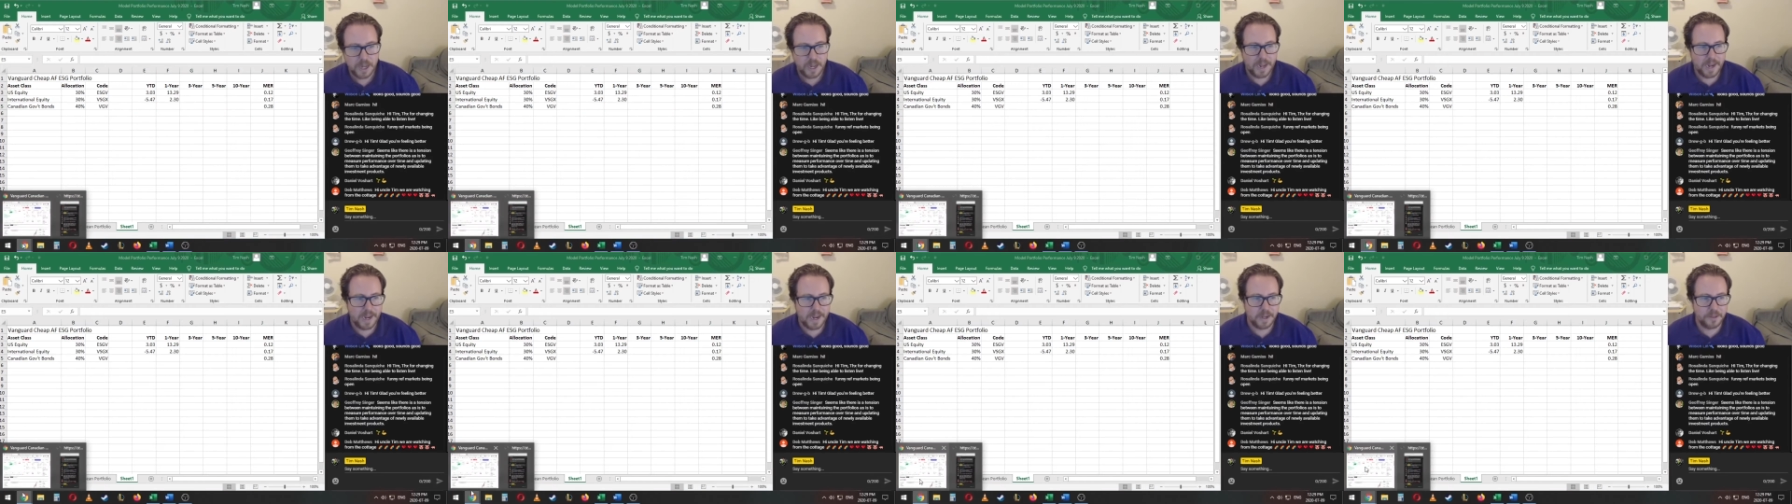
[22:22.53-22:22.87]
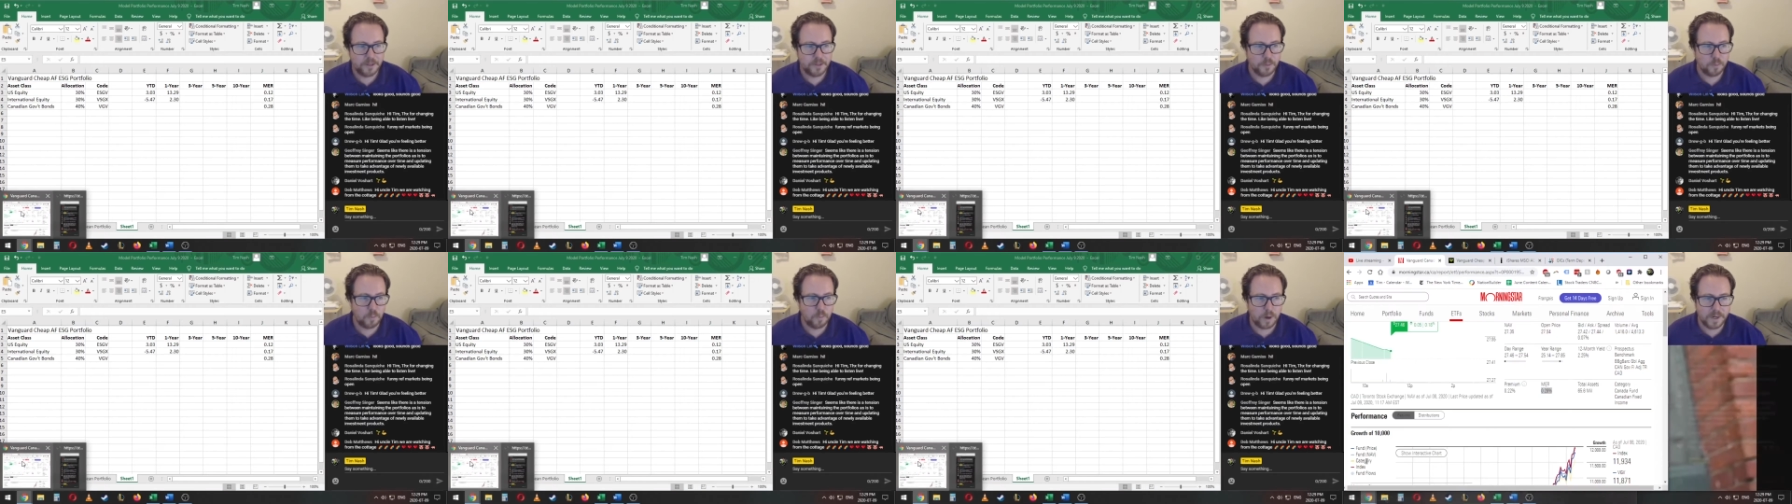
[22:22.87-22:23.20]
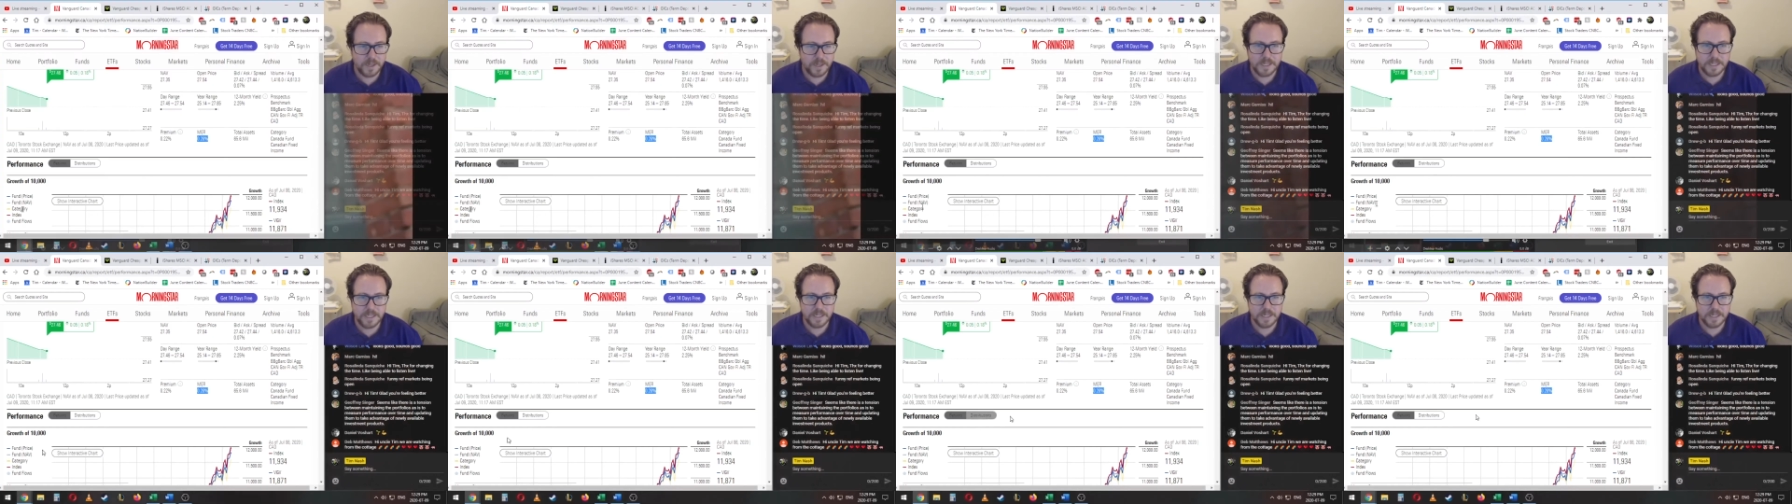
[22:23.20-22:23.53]
and the
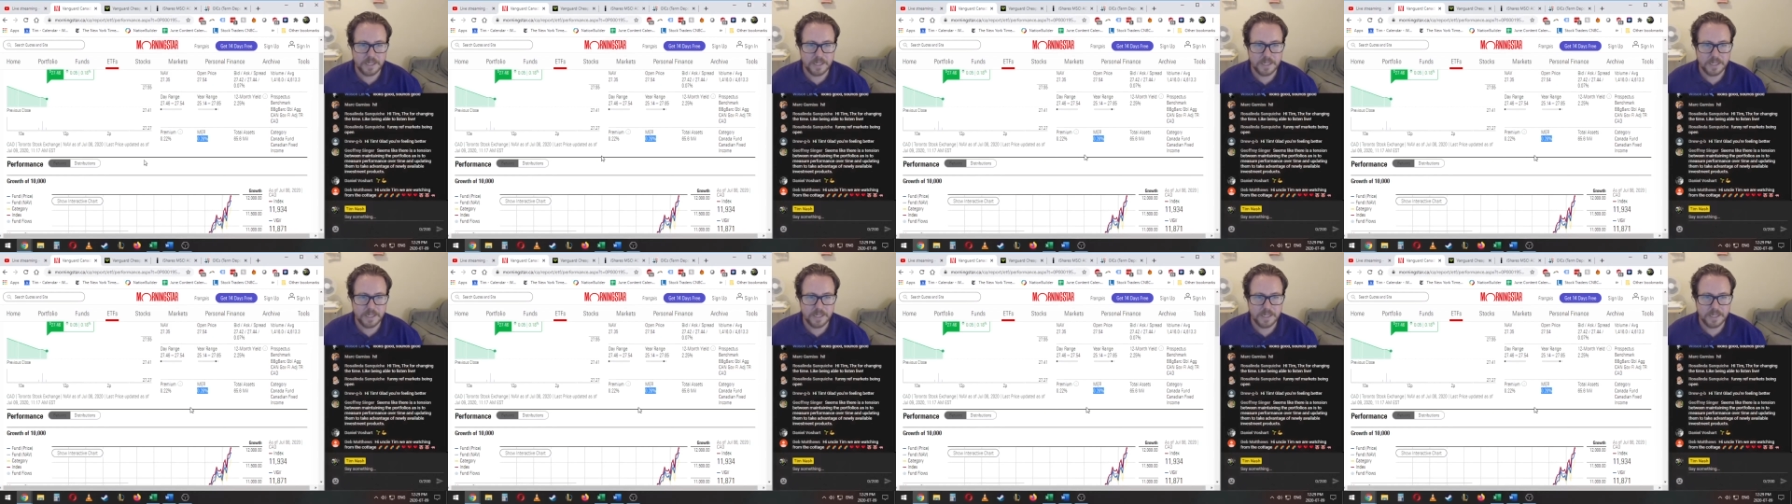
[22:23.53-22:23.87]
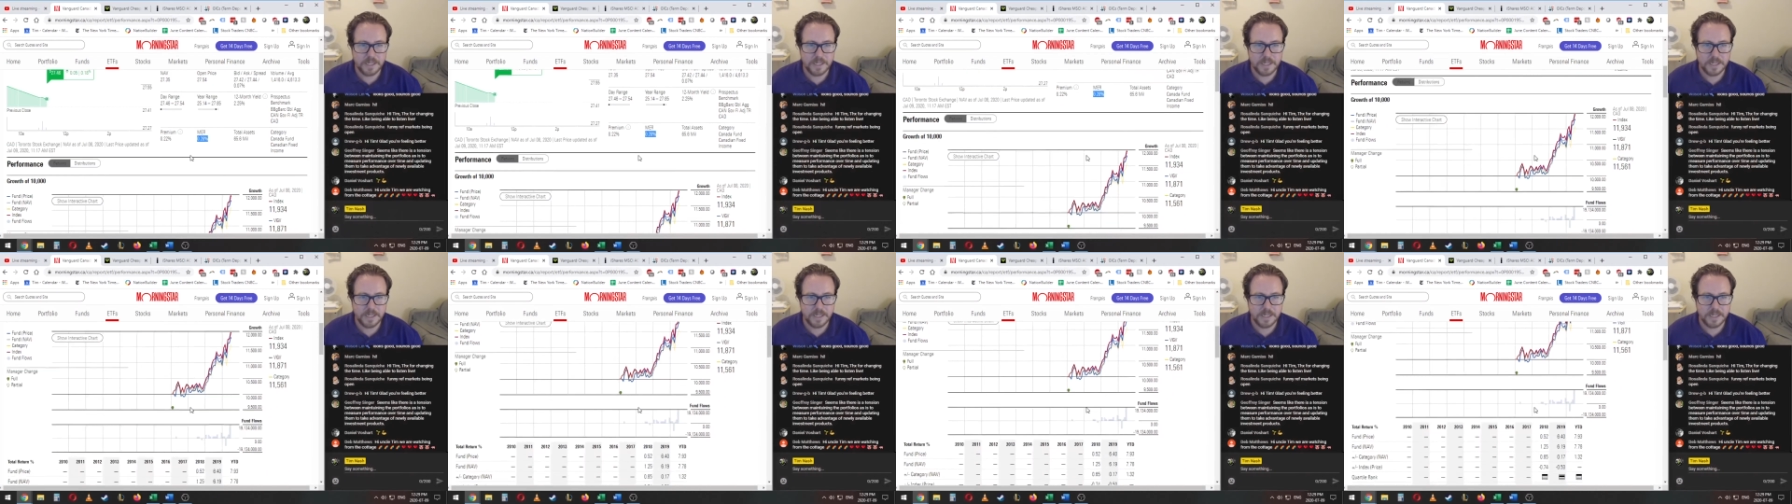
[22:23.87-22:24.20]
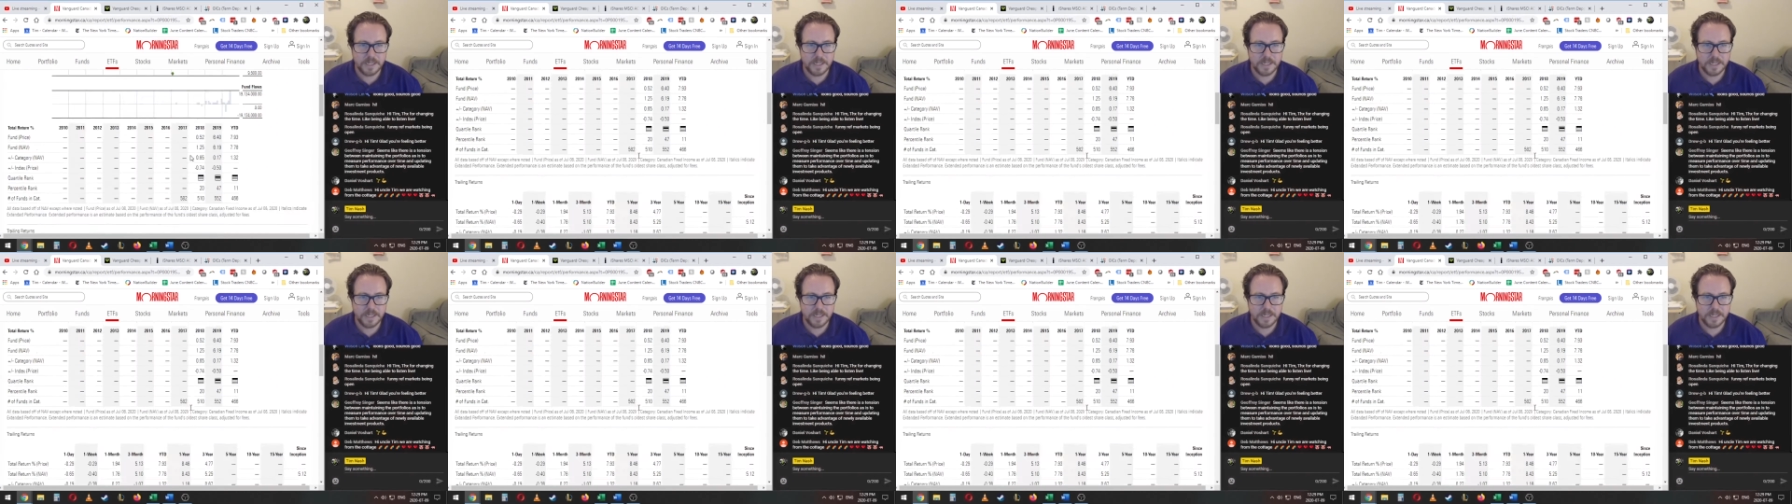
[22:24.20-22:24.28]
1 year. I do